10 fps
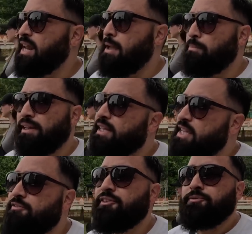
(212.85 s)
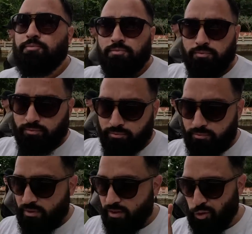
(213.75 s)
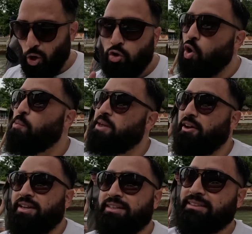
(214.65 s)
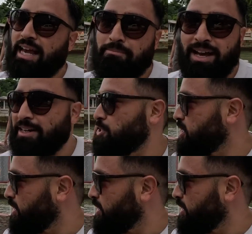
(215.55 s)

And I believe, don't quote me on this, I'm not